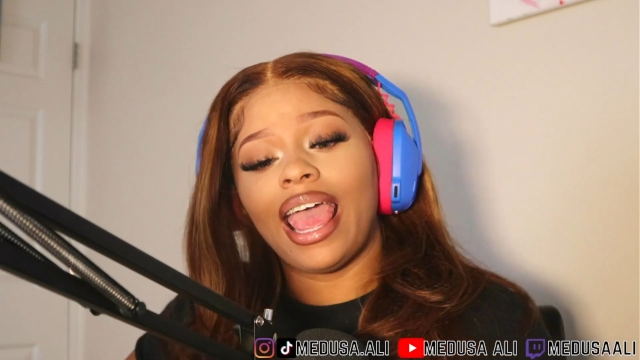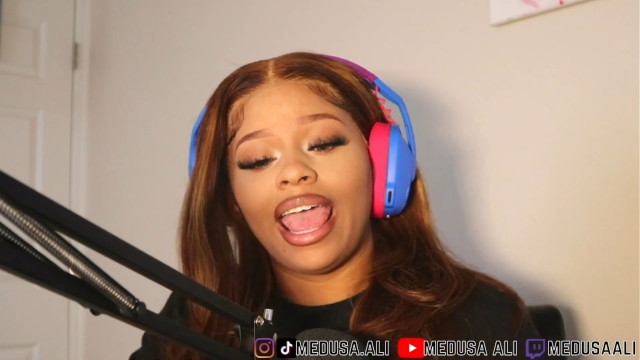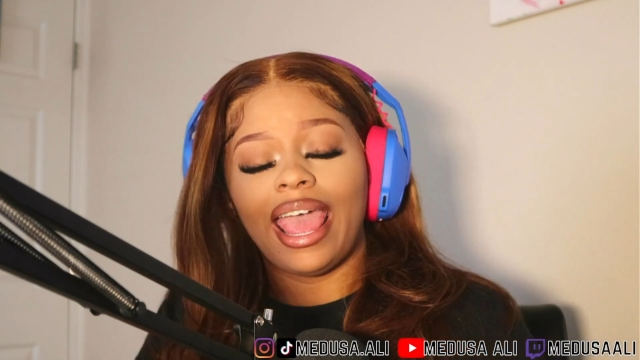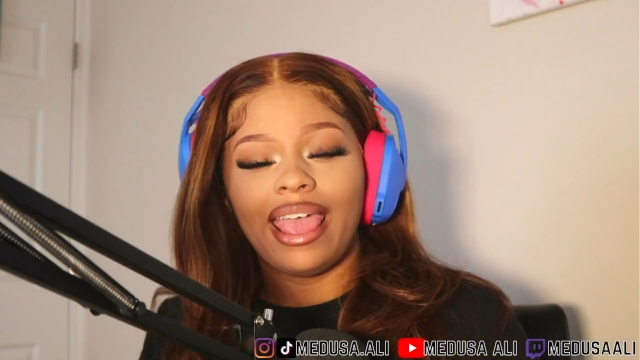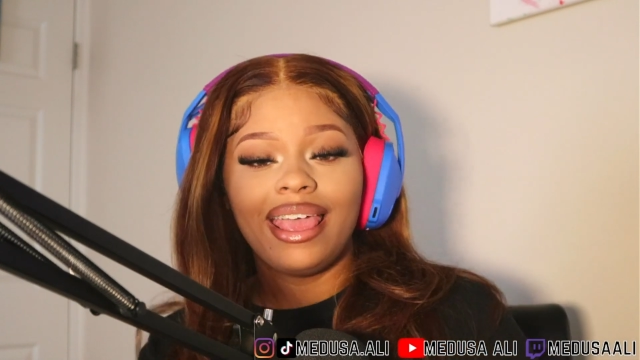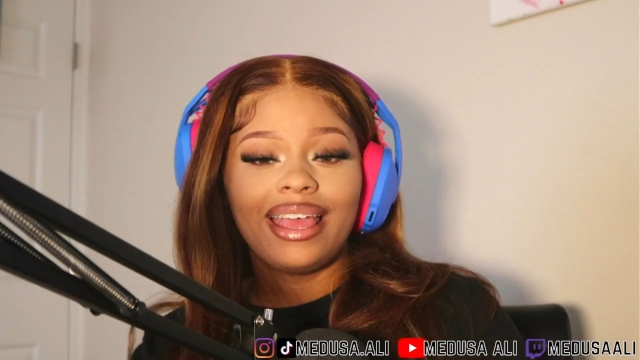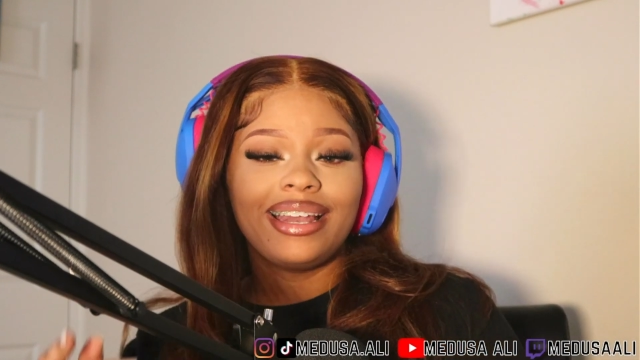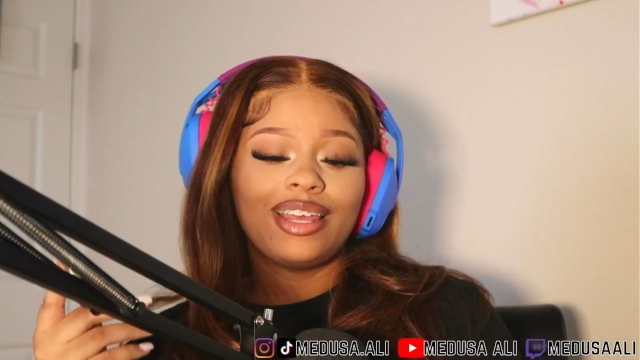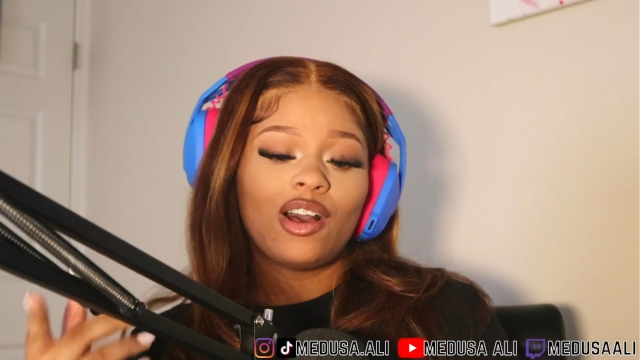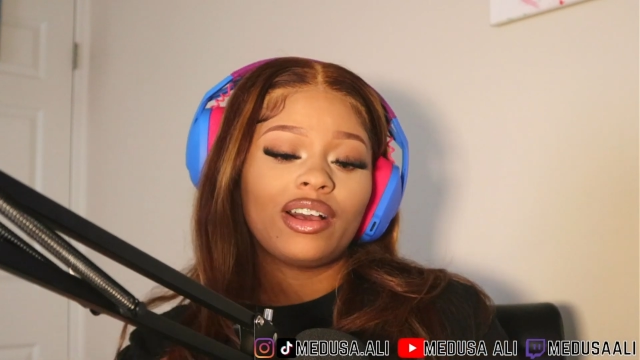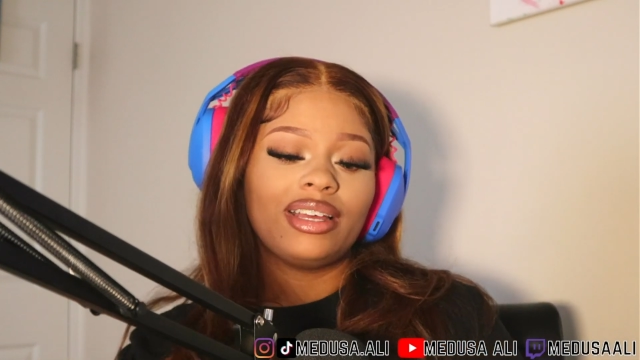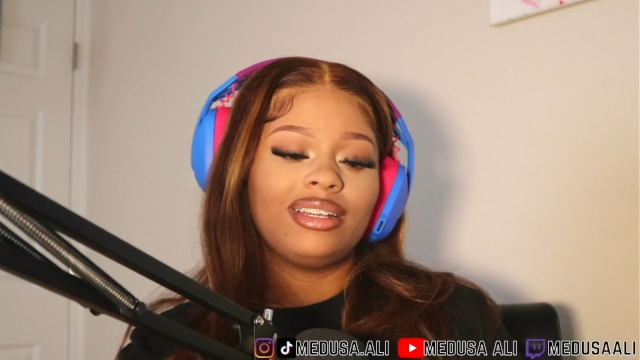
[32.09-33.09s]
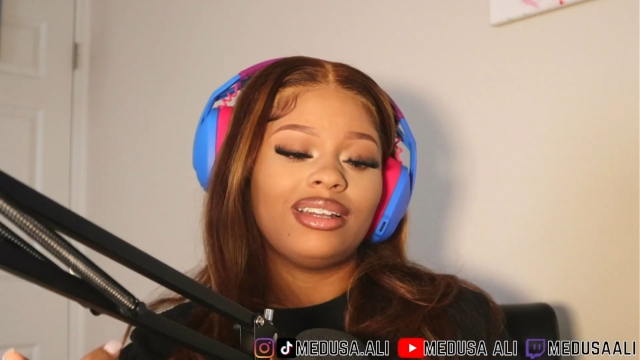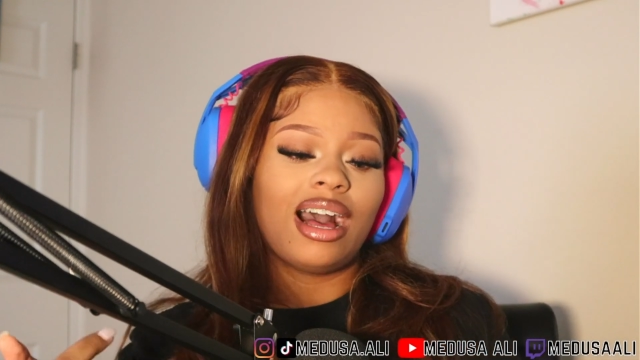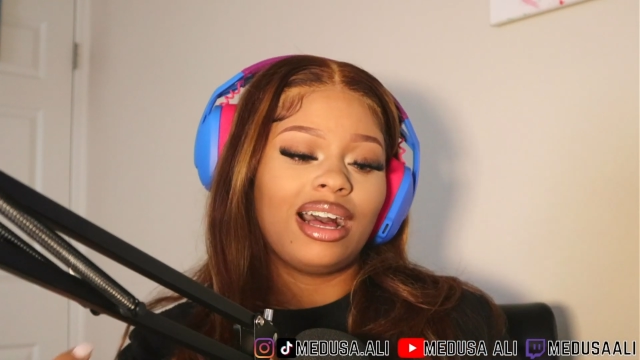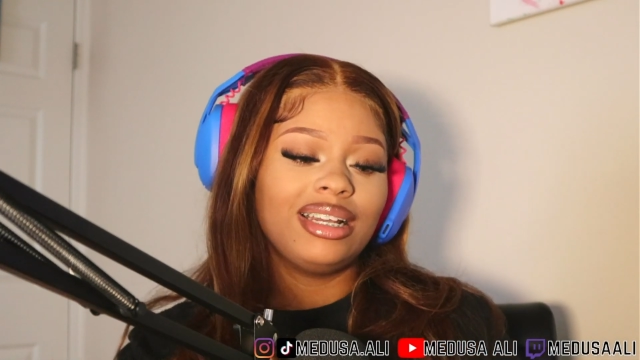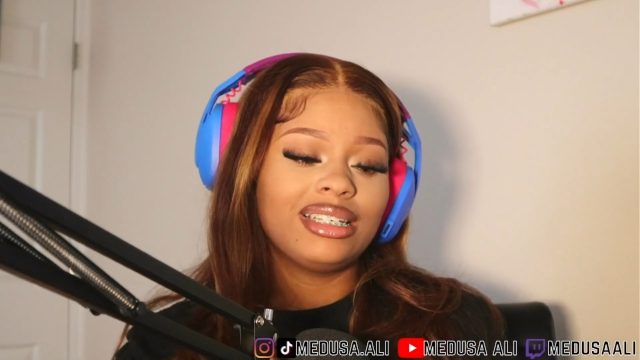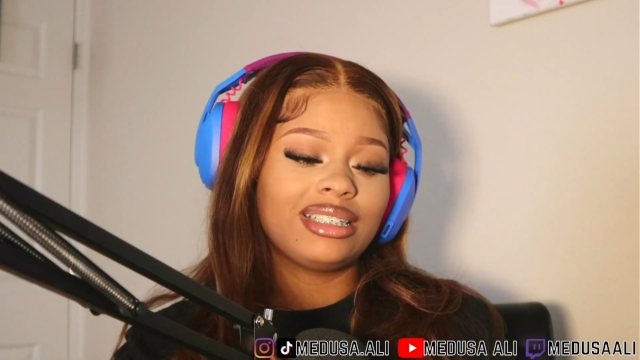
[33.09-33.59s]
And y'all can
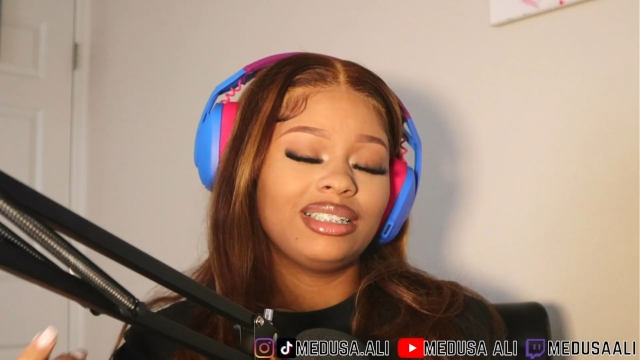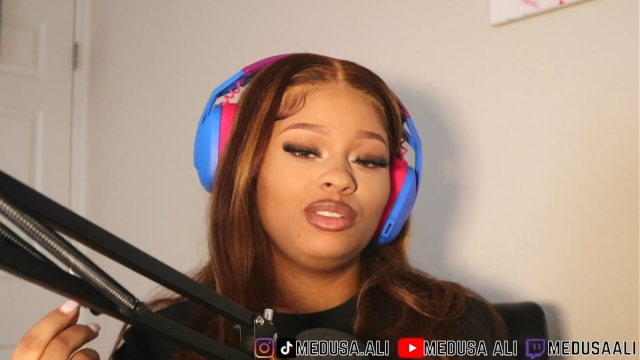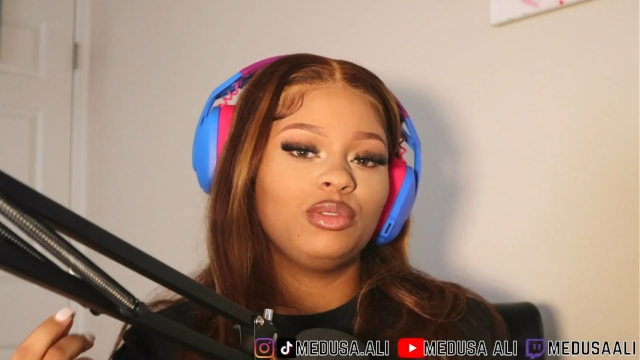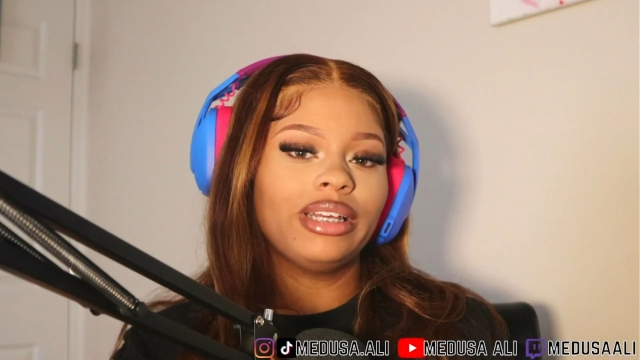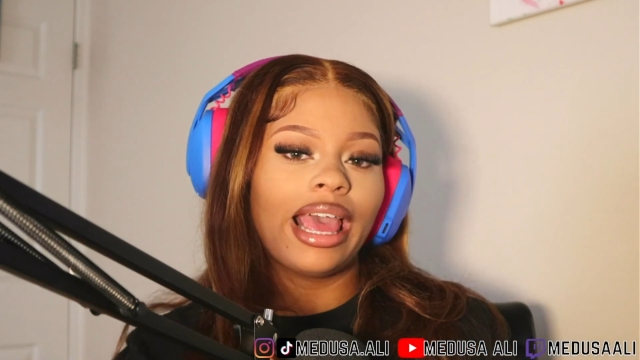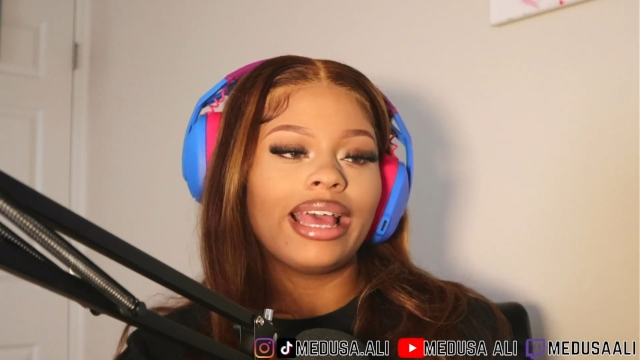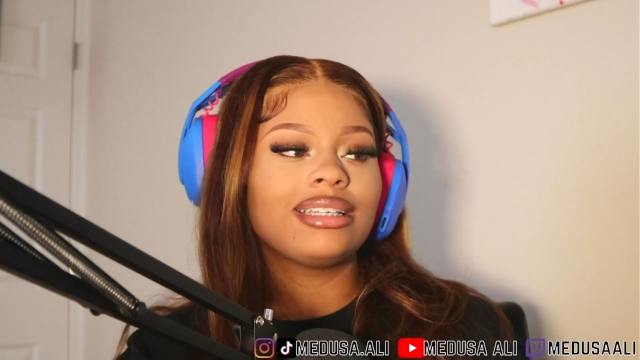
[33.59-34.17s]
honestly react